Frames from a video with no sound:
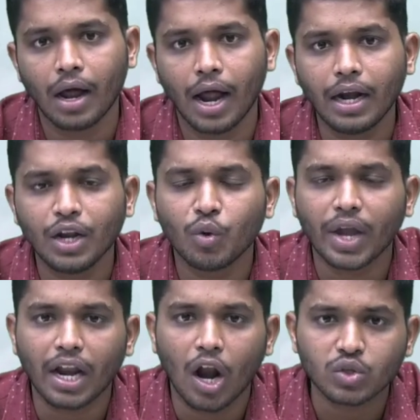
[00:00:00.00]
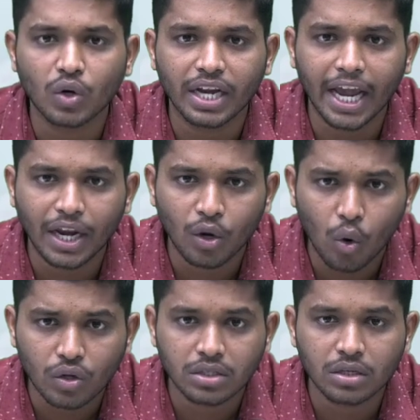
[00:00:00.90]
And you can also take
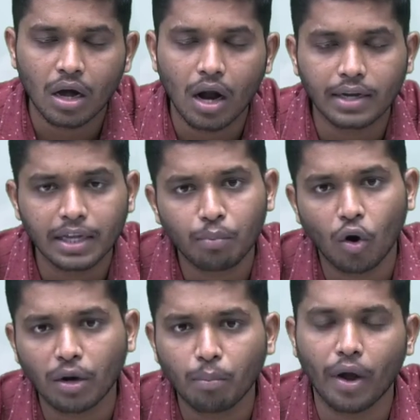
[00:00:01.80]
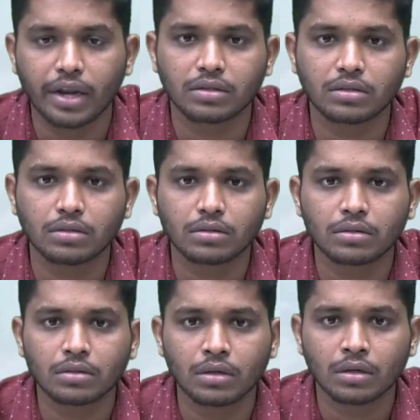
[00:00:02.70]
notes on the important points.
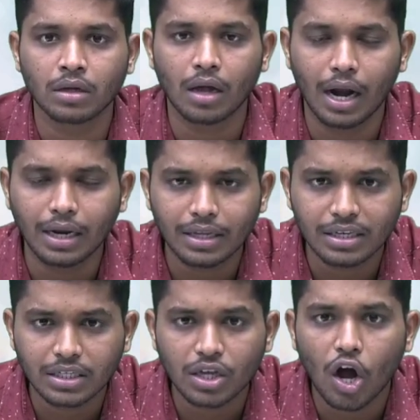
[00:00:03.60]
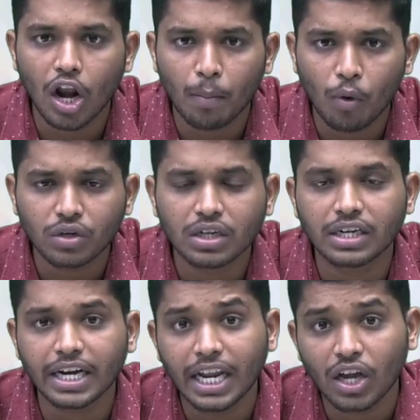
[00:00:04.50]
And this is all about
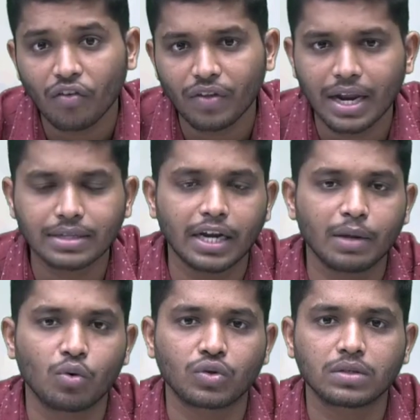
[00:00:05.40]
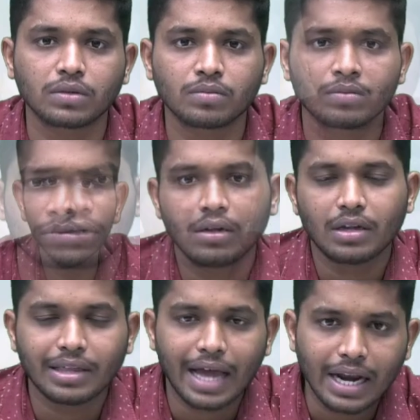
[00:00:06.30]
reading of the NCERT books.
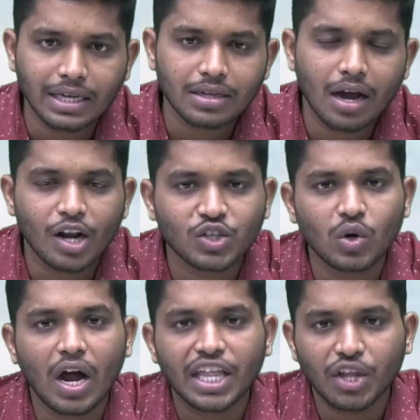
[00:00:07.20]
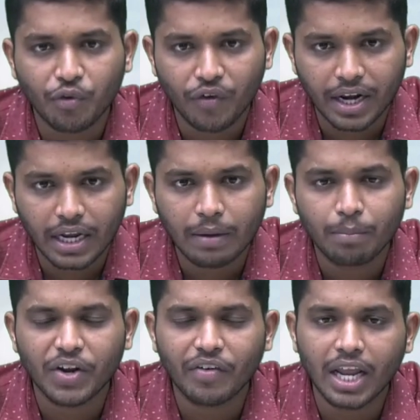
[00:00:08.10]
There is also another query
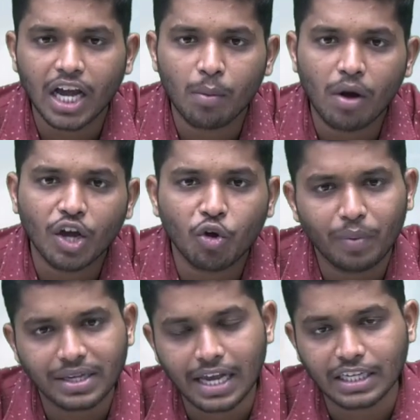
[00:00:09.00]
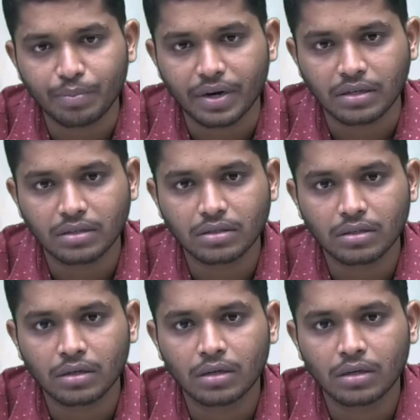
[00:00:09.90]
prevailing among UPSC aspirants.